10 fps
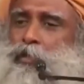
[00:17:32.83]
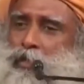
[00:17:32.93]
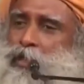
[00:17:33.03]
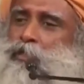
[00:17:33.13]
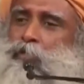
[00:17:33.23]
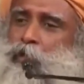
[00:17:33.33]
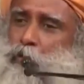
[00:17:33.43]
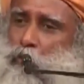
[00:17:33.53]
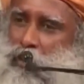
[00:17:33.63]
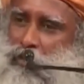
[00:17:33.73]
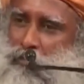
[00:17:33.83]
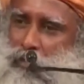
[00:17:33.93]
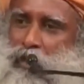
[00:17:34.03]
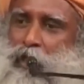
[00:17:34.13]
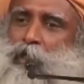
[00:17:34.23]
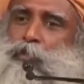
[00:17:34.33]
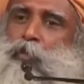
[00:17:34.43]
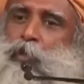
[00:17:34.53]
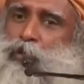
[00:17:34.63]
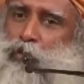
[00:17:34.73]
Yes, for a moment, but the next
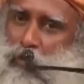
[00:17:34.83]
moment you